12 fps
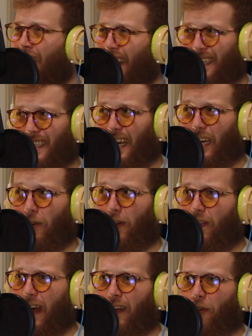It's like you're
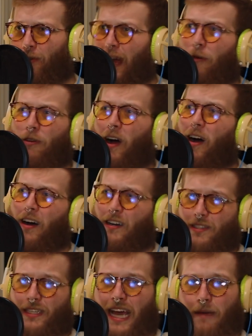in that
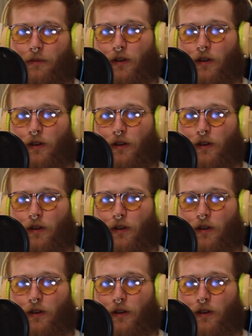Groundhog's Day